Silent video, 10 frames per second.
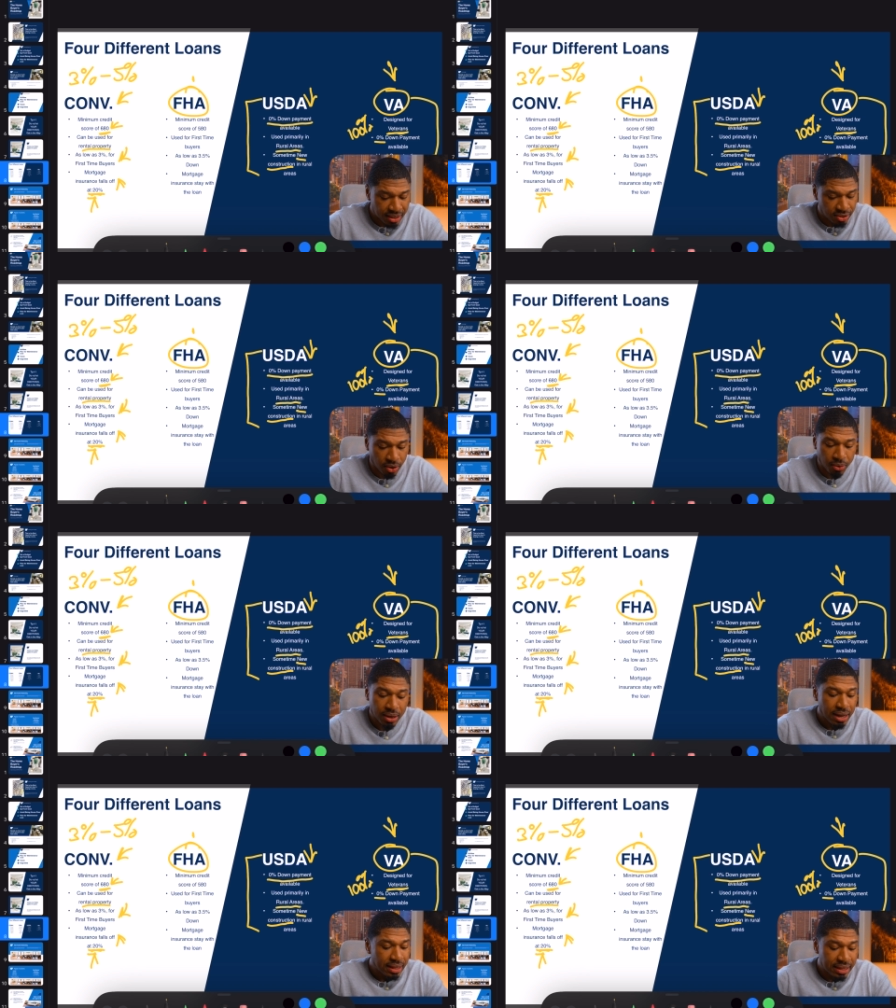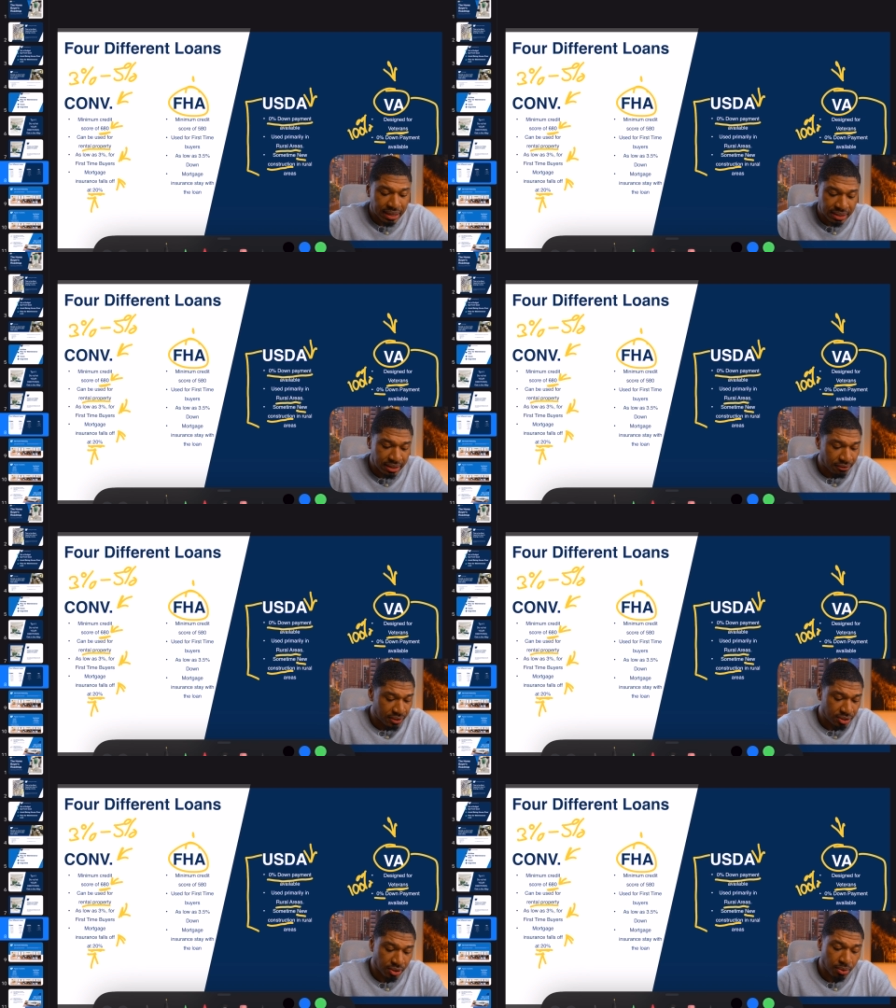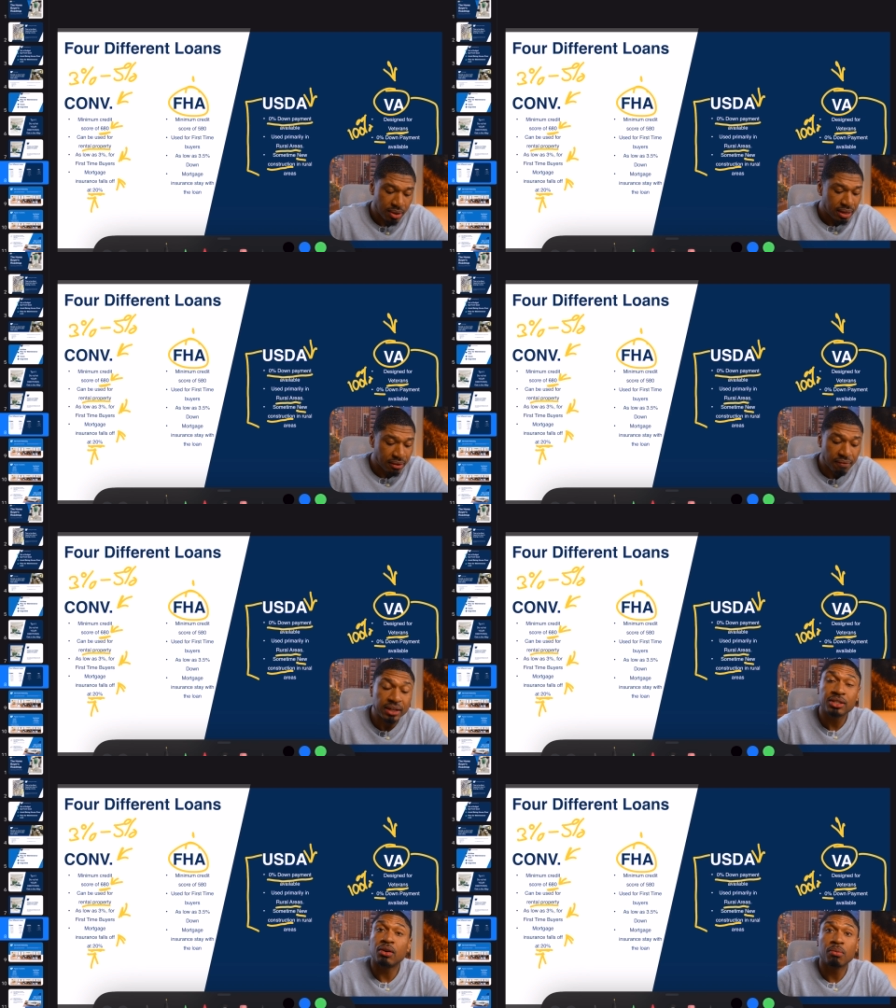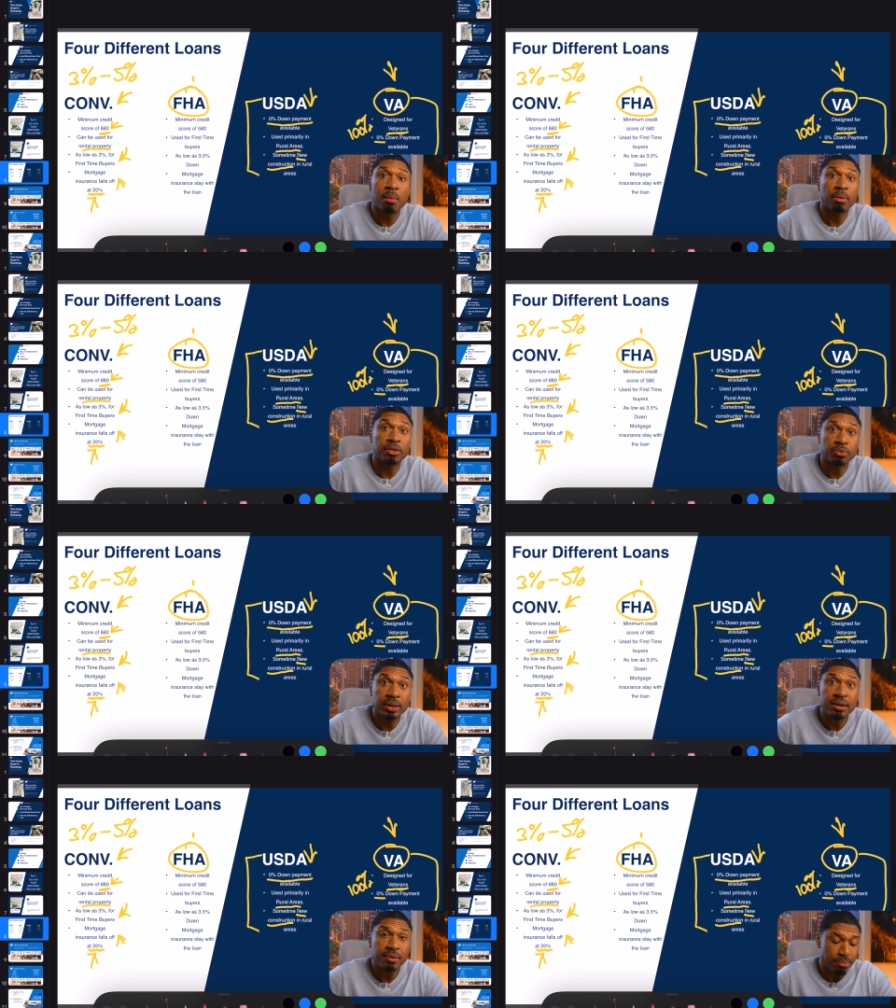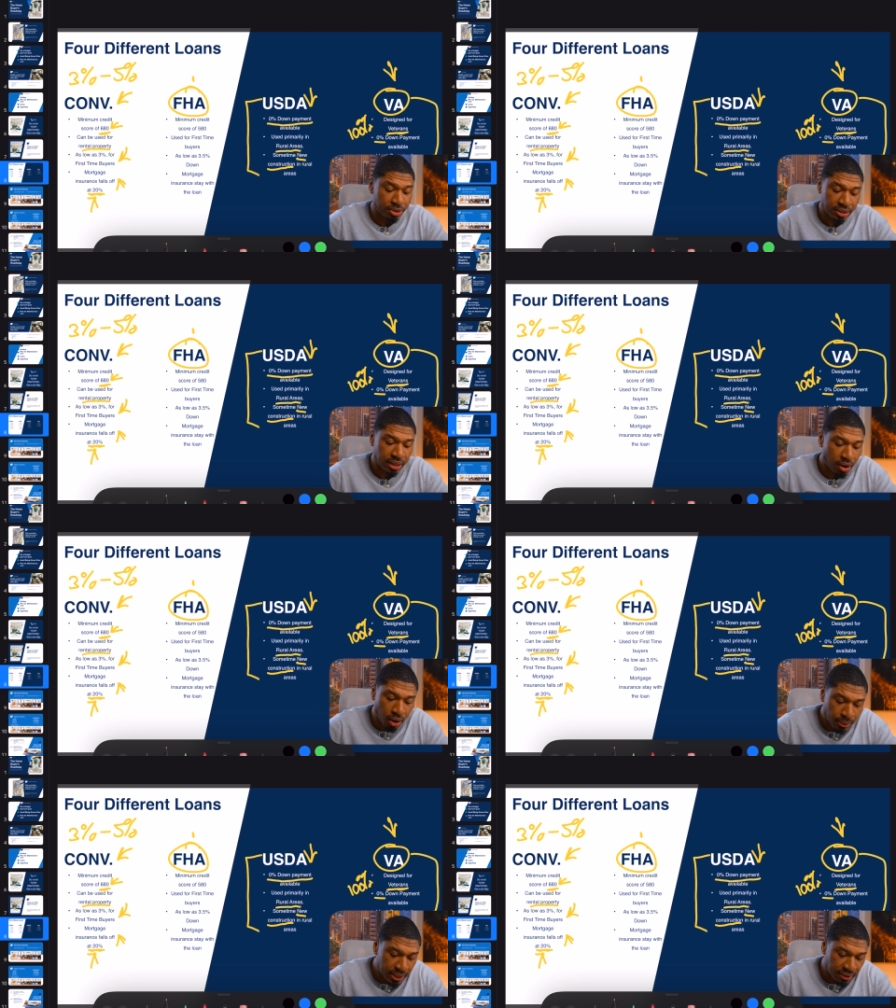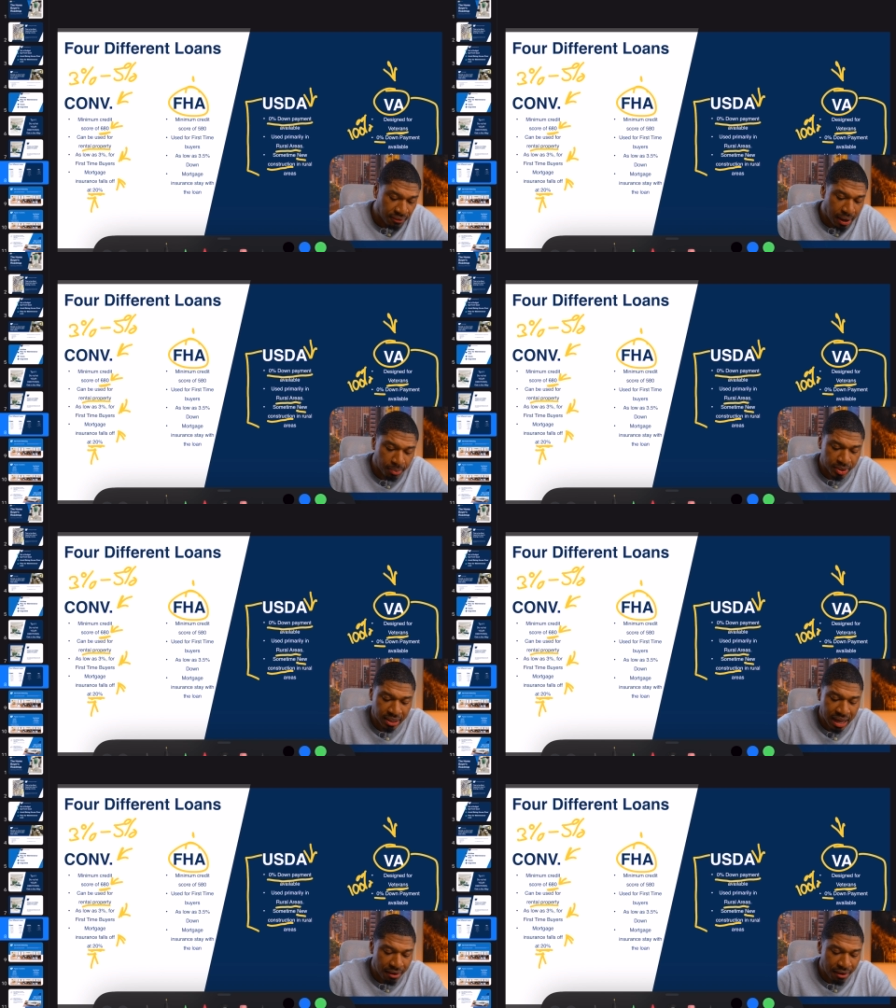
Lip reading: So that's the difference. So conventional, remember, 3% all the way to 5%.